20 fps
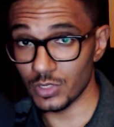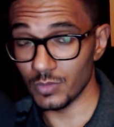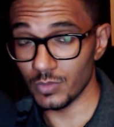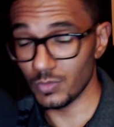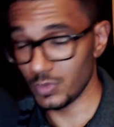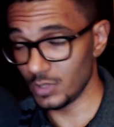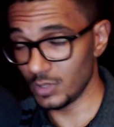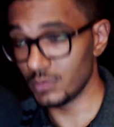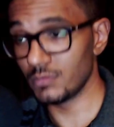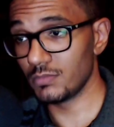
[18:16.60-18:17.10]

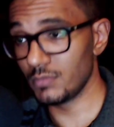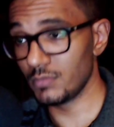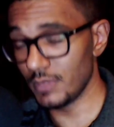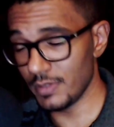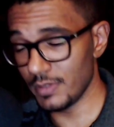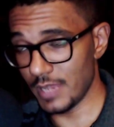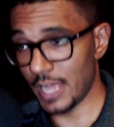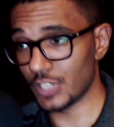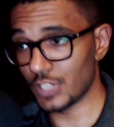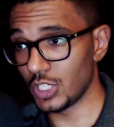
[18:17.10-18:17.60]
would
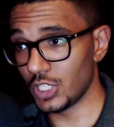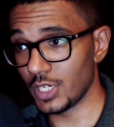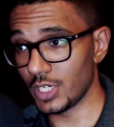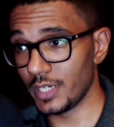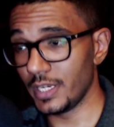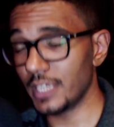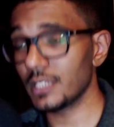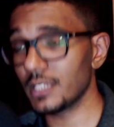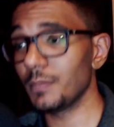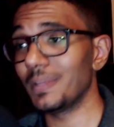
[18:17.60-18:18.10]
actually
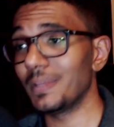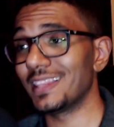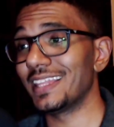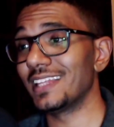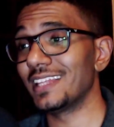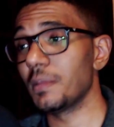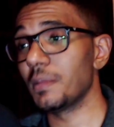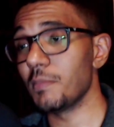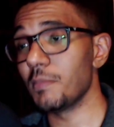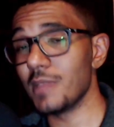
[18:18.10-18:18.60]
connect, but
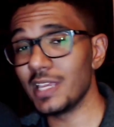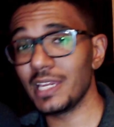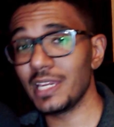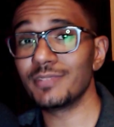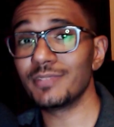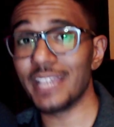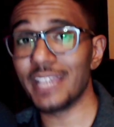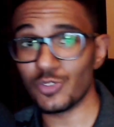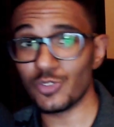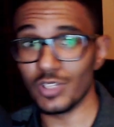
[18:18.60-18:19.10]
then the medium
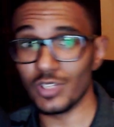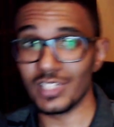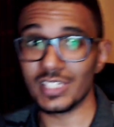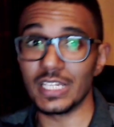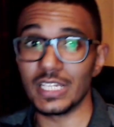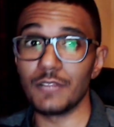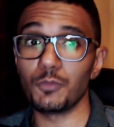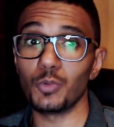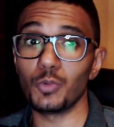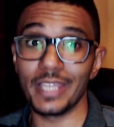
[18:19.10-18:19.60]
Tatsu
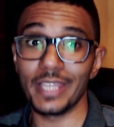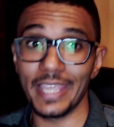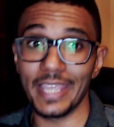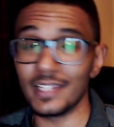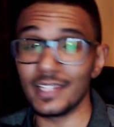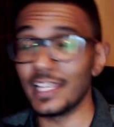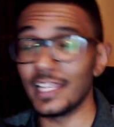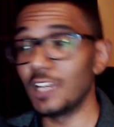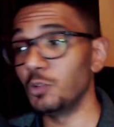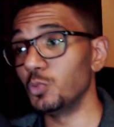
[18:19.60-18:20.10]
itself would hit
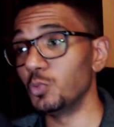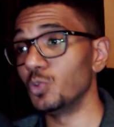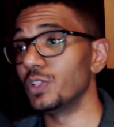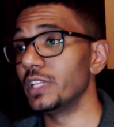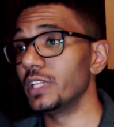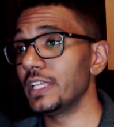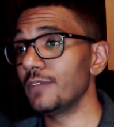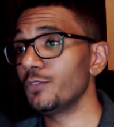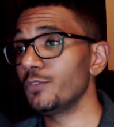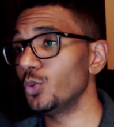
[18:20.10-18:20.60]
and it would
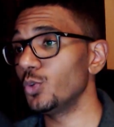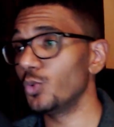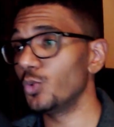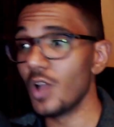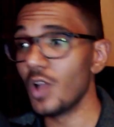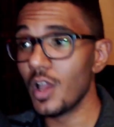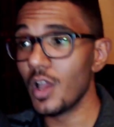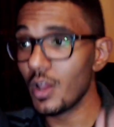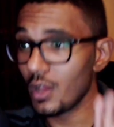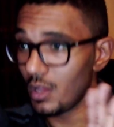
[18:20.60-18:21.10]
leave you
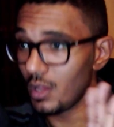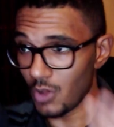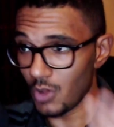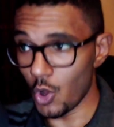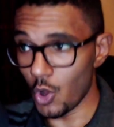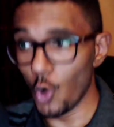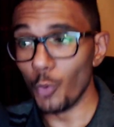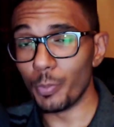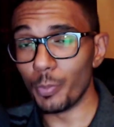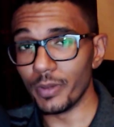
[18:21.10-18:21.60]

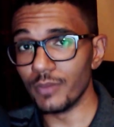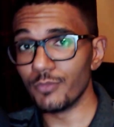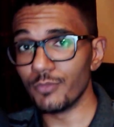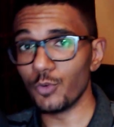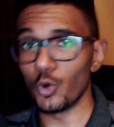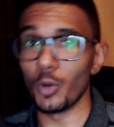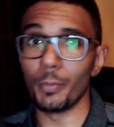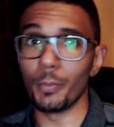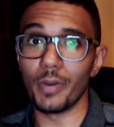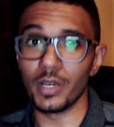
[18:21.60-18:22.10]
open
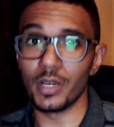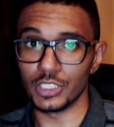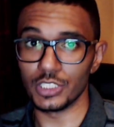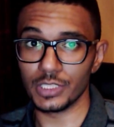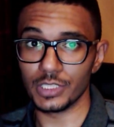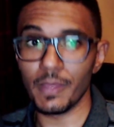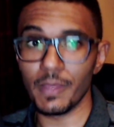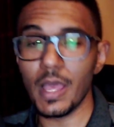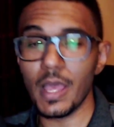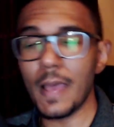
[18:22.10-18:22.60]
for a punish.
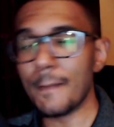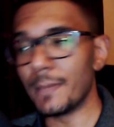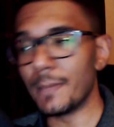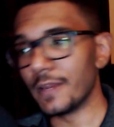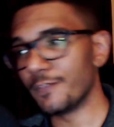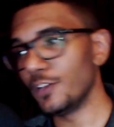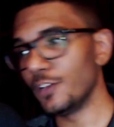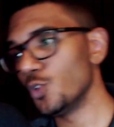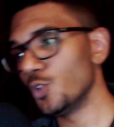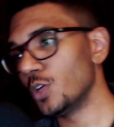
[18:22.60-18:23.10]
But
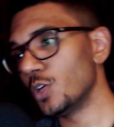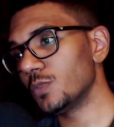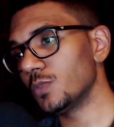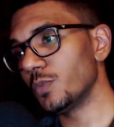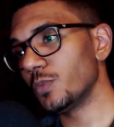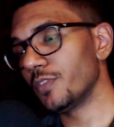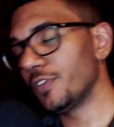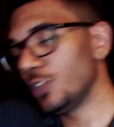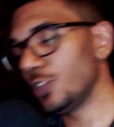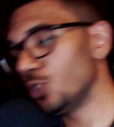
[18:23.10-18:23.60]
if you do it,
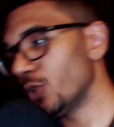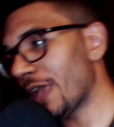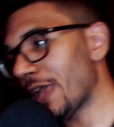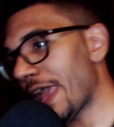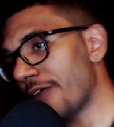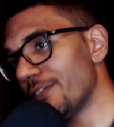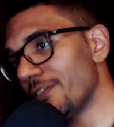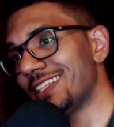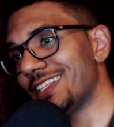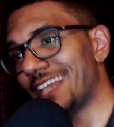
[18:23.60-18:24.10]
if you do a
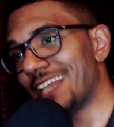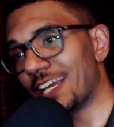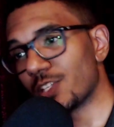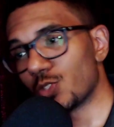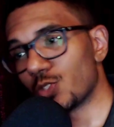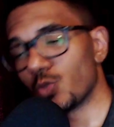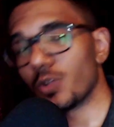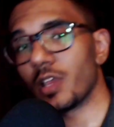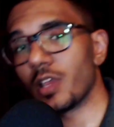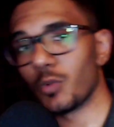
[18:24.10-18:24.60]
heavy
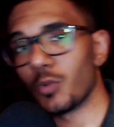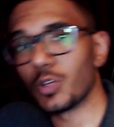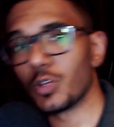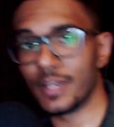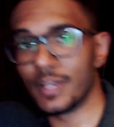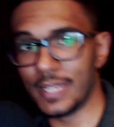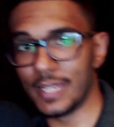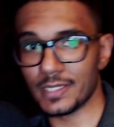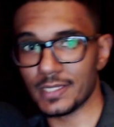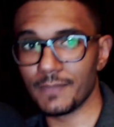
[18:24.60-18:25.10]
Tatsu, it would
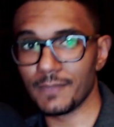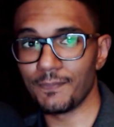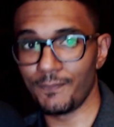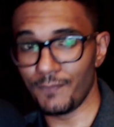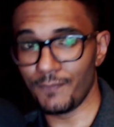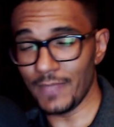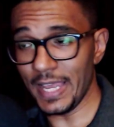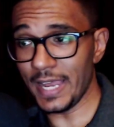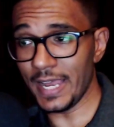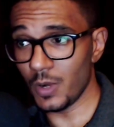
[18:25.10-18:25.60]
connect.
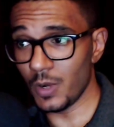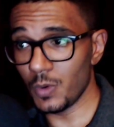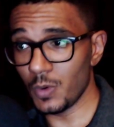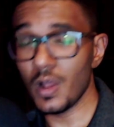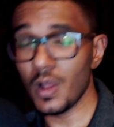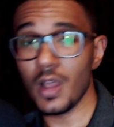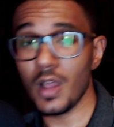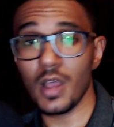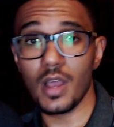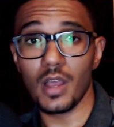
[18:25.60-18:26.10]
Now,
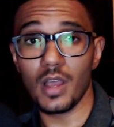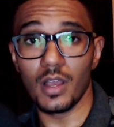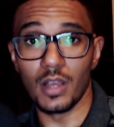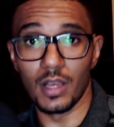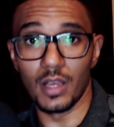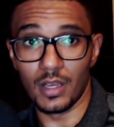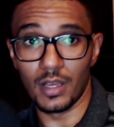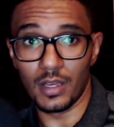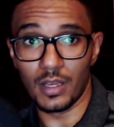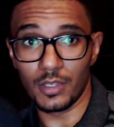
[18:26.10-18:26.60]

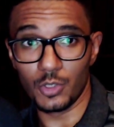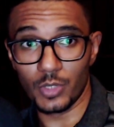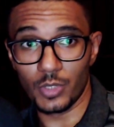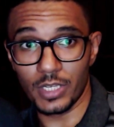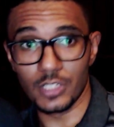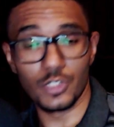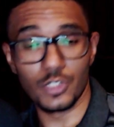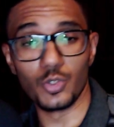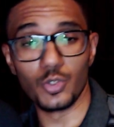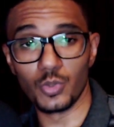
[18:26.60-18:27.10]
uh, you
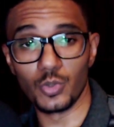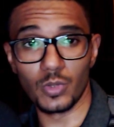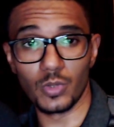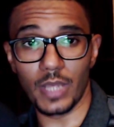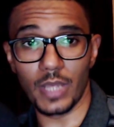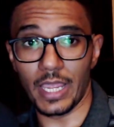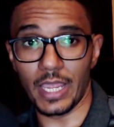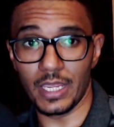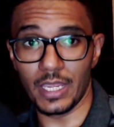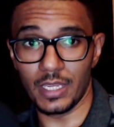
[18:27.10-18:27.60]
can do
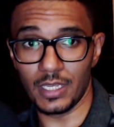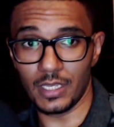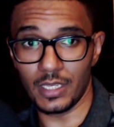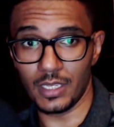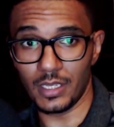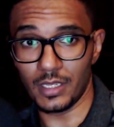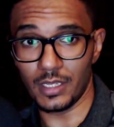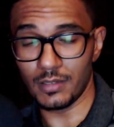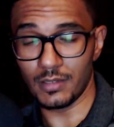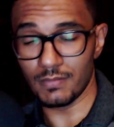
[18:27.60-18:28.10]

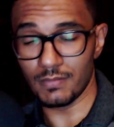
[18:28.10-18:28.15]
a